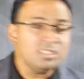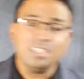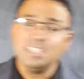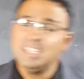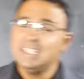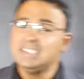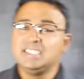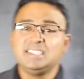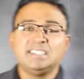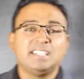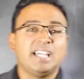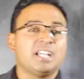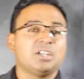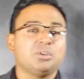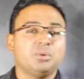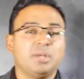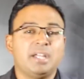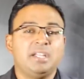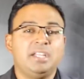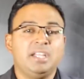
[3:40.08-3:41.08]
That's
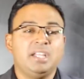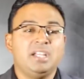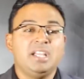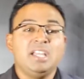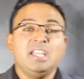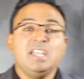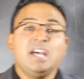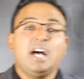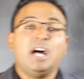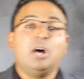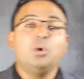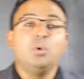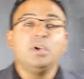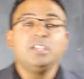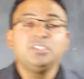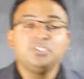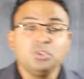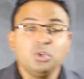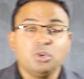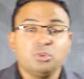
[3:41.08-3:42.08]
exactly what I did. I
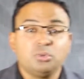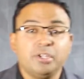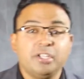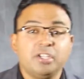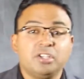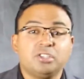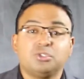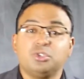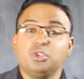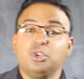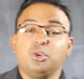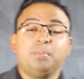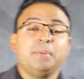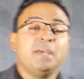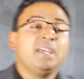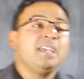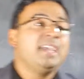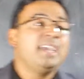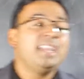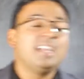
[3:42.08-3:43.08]
went to a RIA group
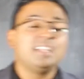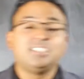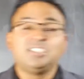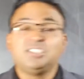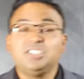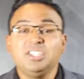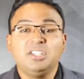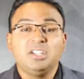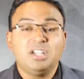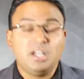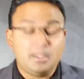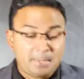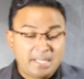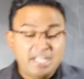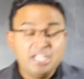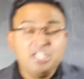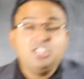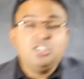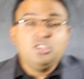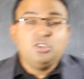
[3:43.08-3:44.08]
and I stood up
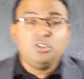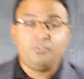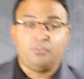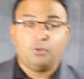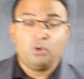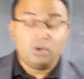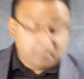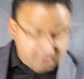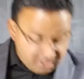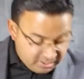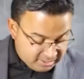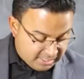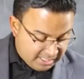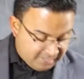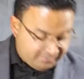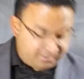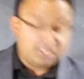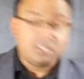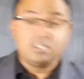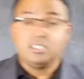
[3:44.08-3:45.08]
in uniform because
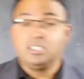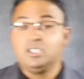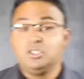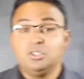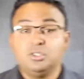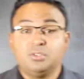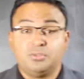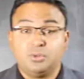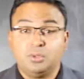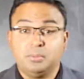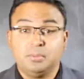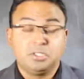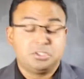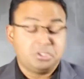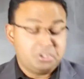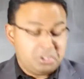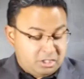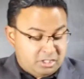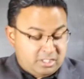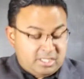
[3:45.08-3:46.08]
obviously uniform
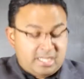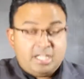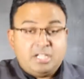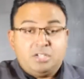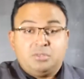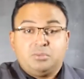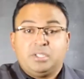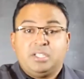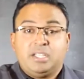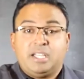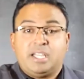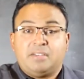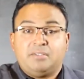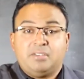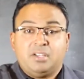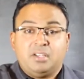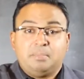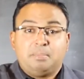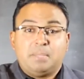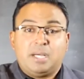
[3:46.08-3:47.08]
looks good. I didn't really have
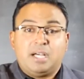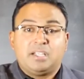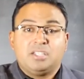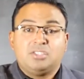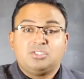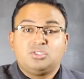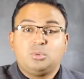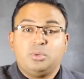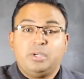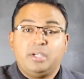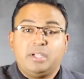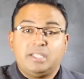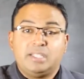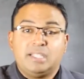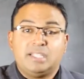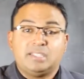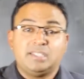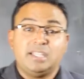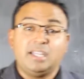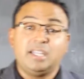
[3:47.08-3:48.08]
a pocket square at
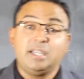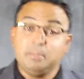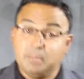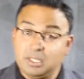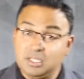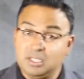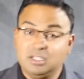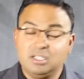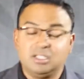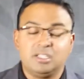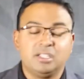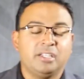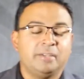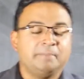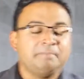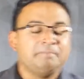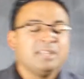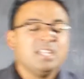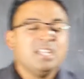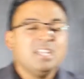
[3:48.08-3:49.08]
that time, but it looked good.